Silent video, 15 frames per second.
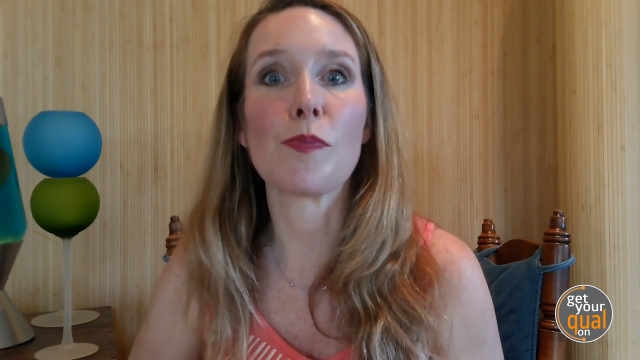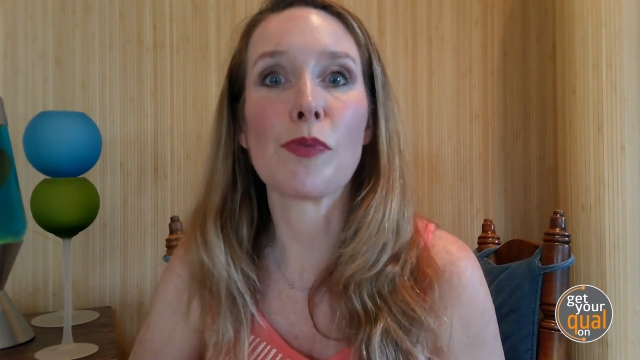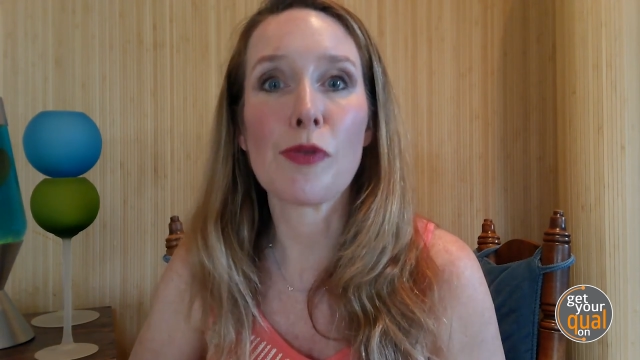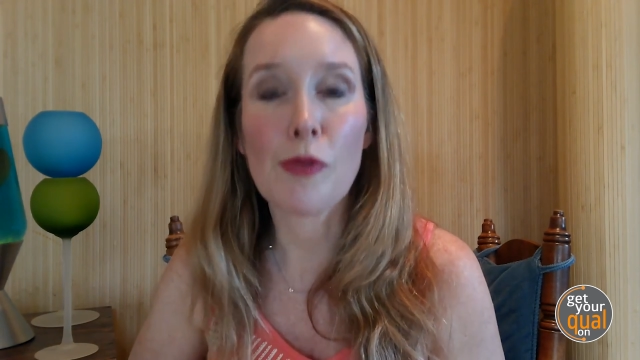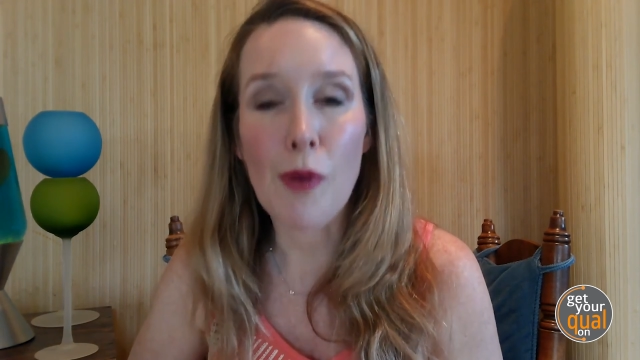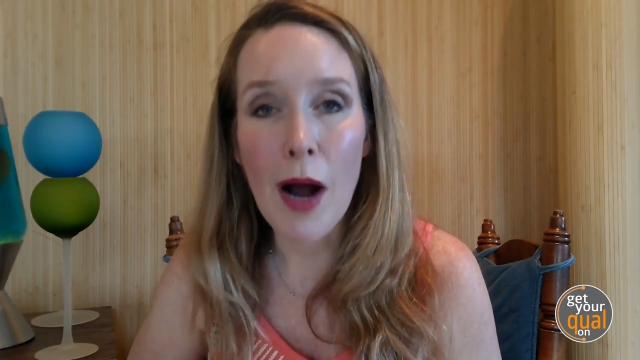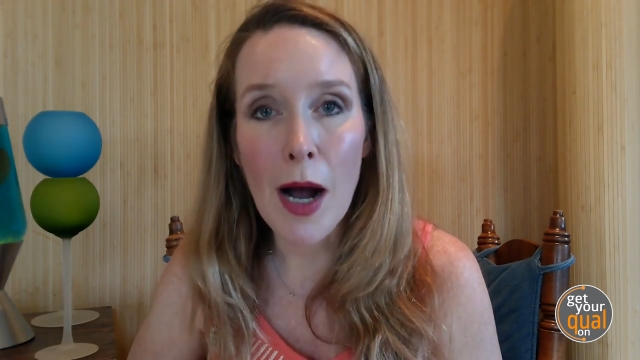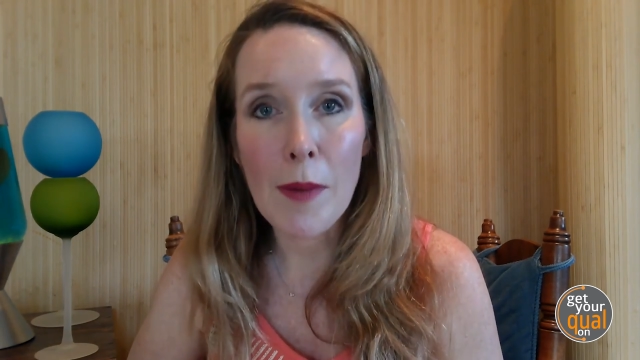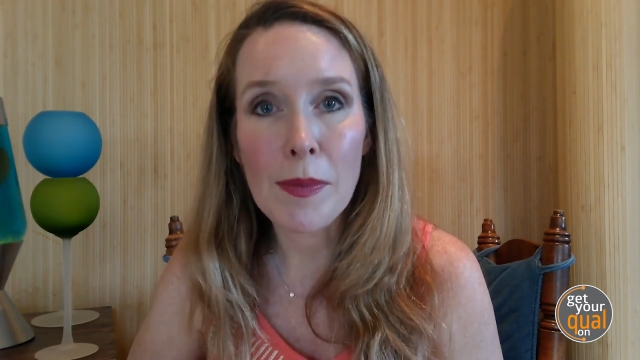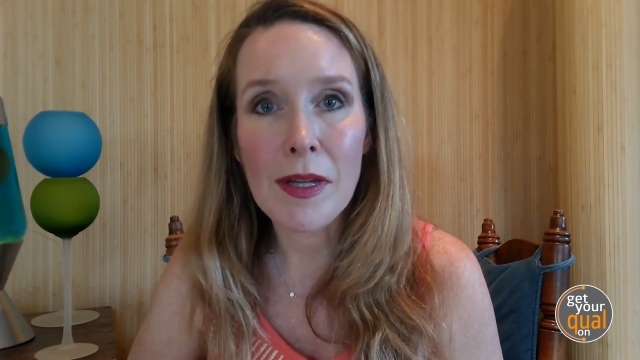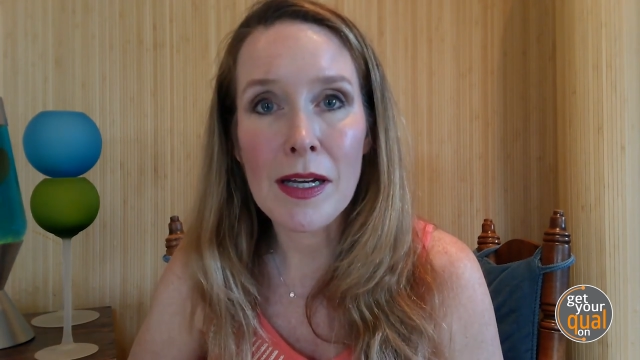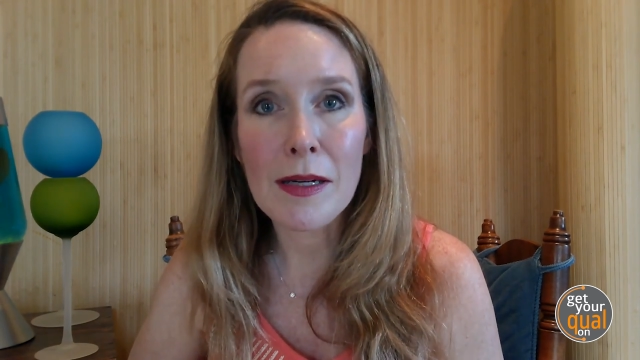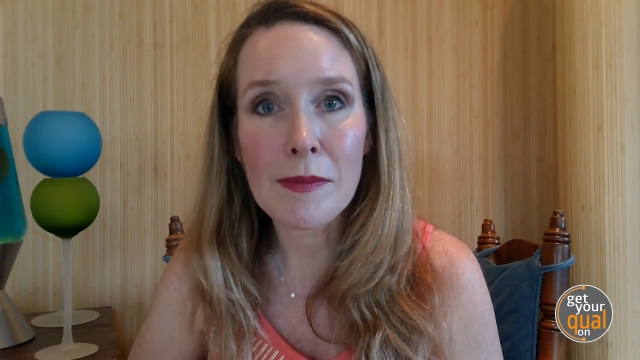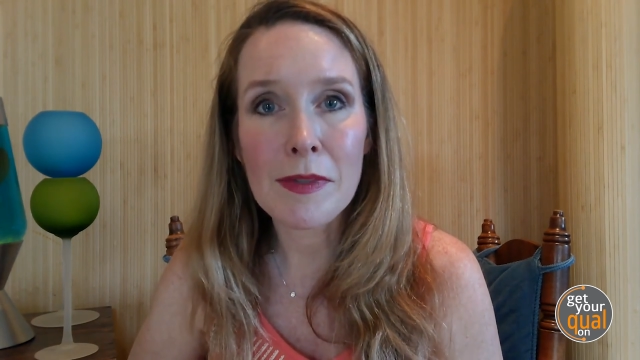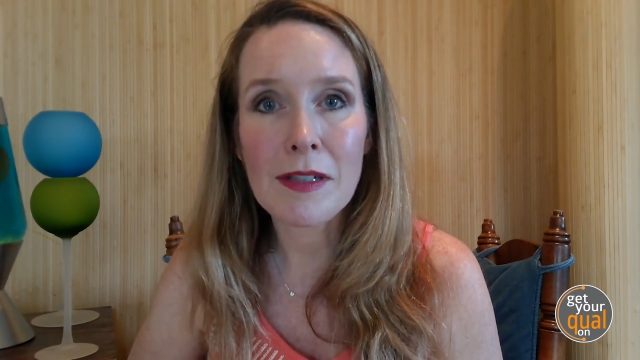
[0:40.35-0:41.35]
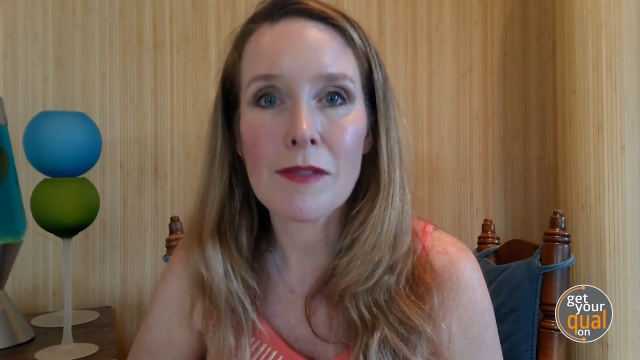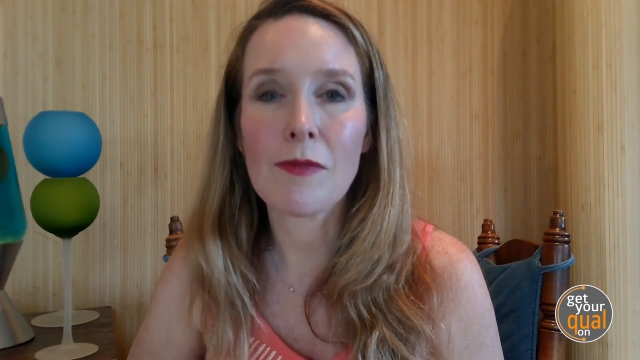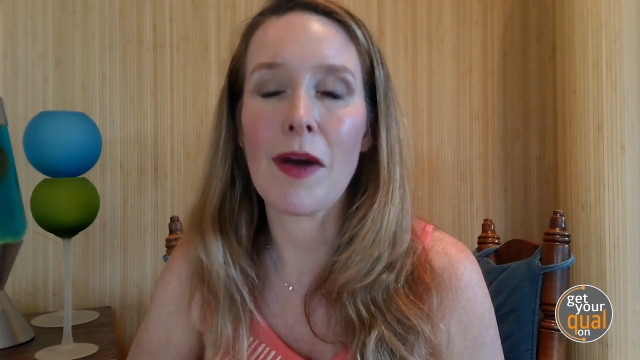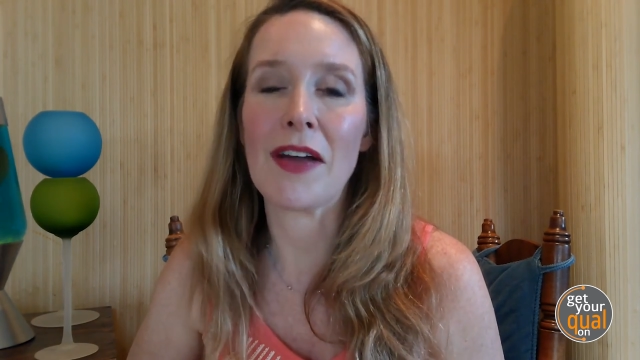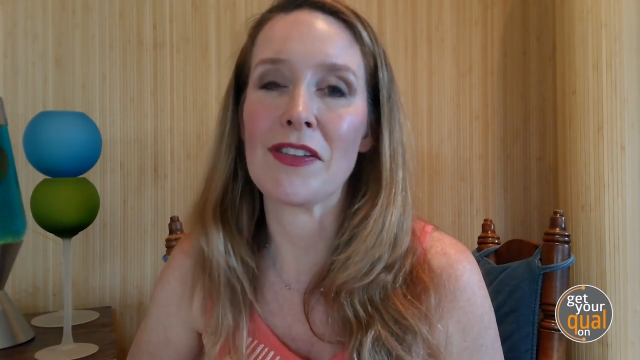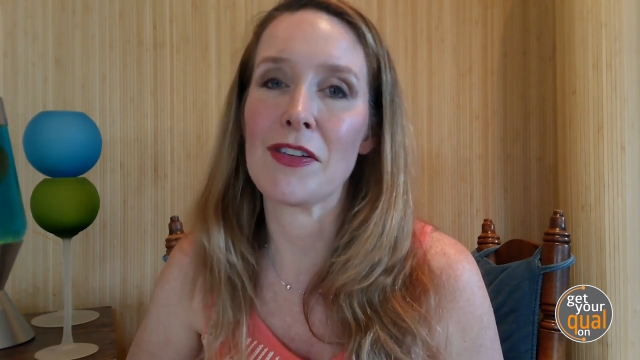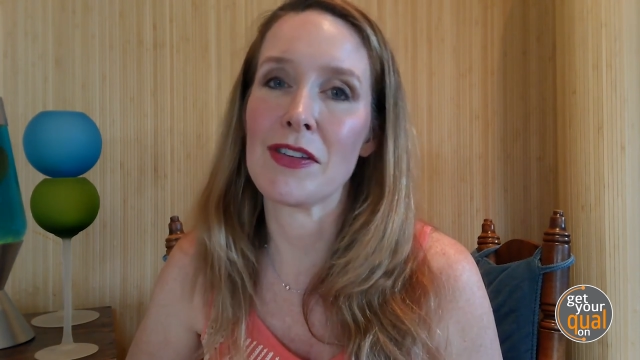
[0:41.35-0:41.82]
problem
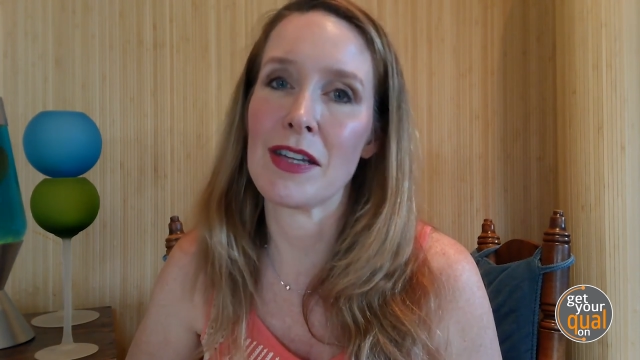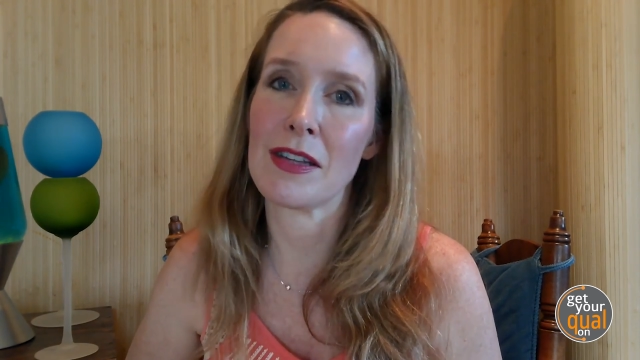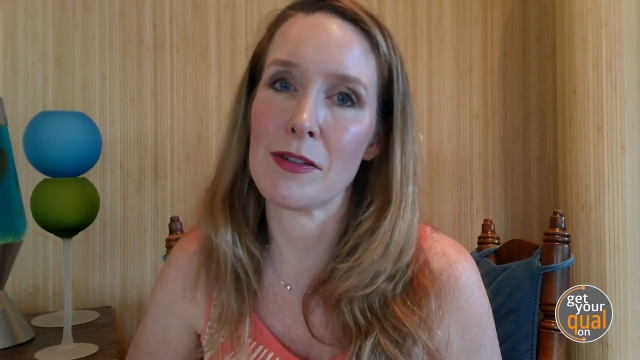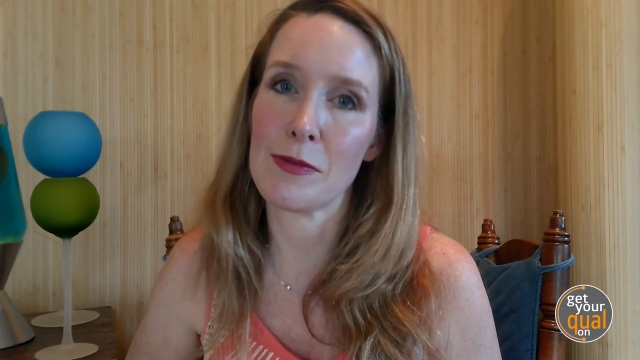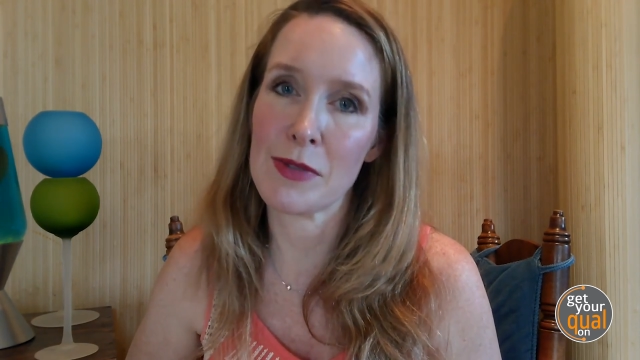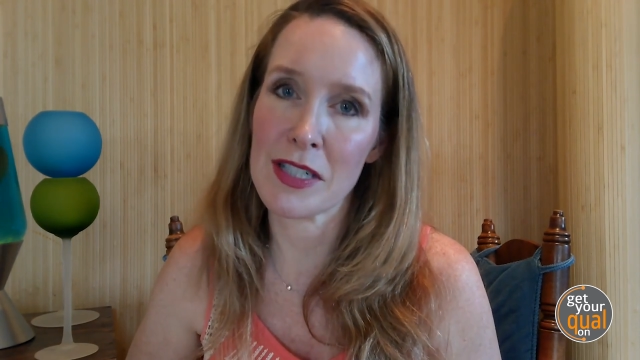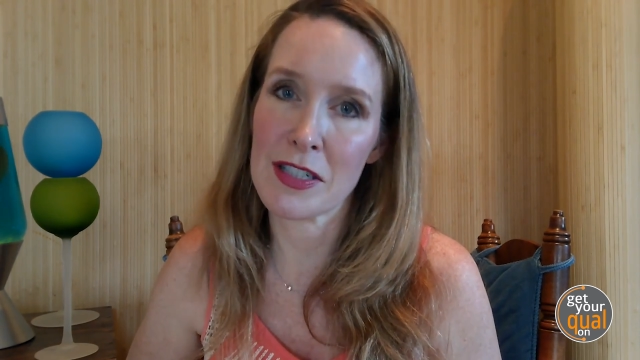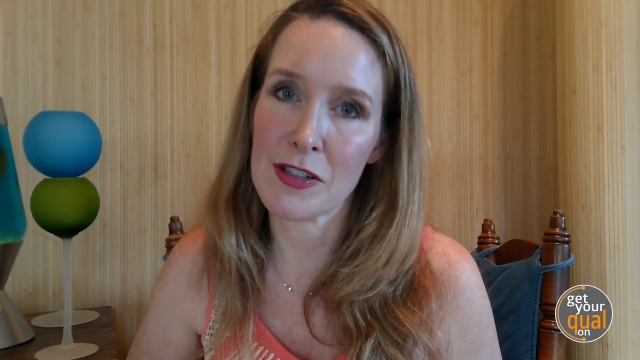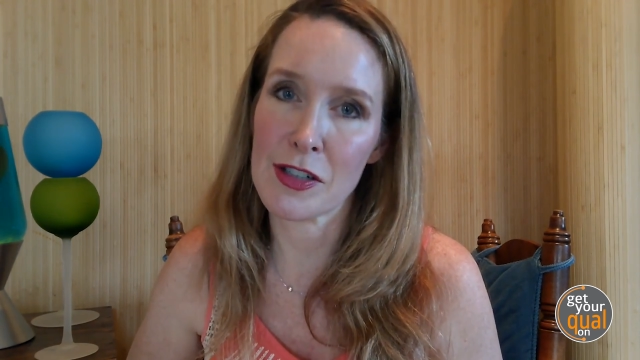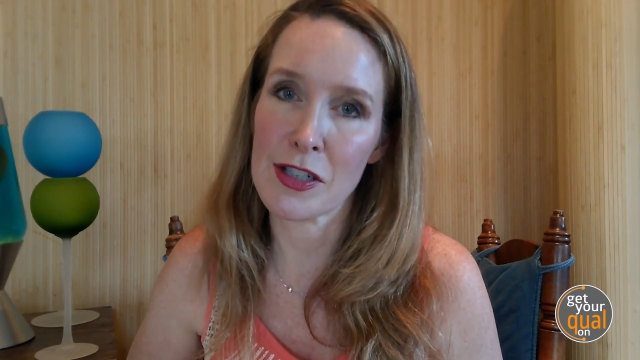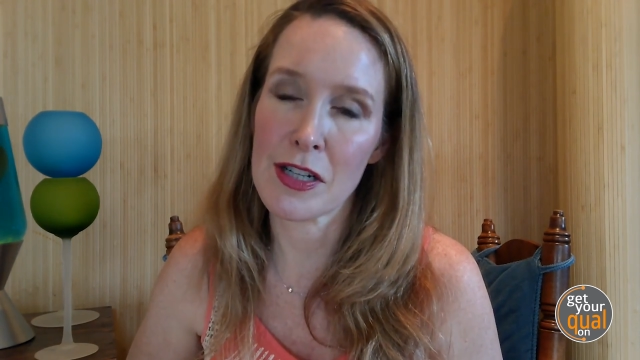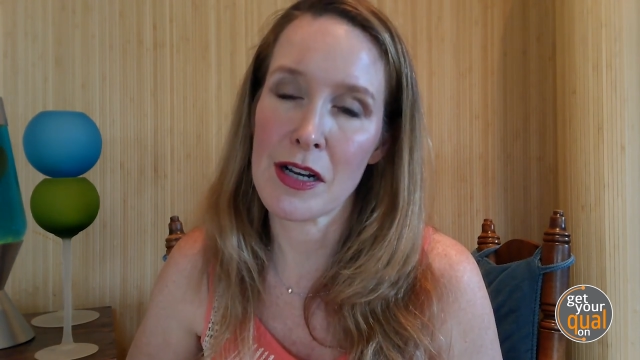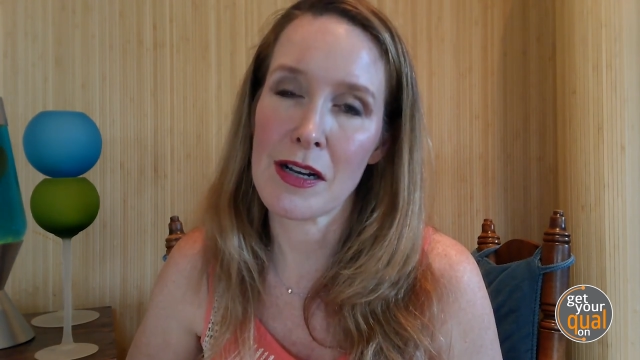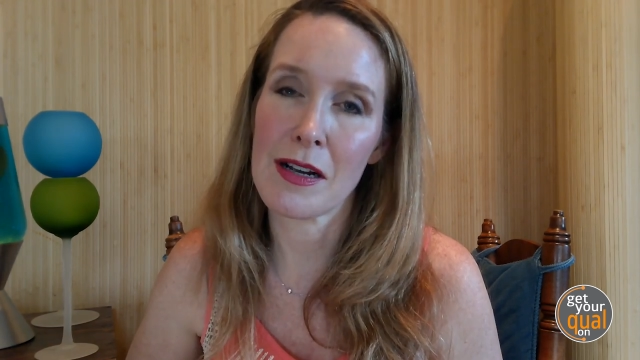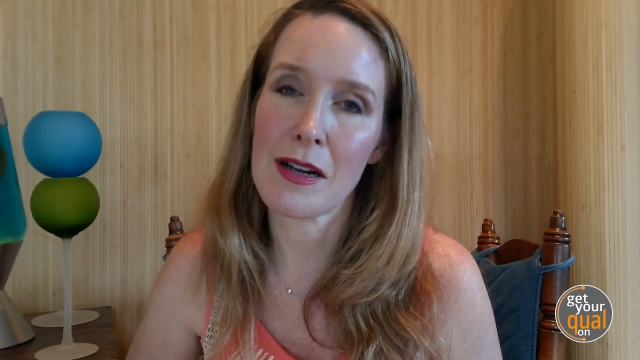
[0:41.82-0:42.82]
rather than the research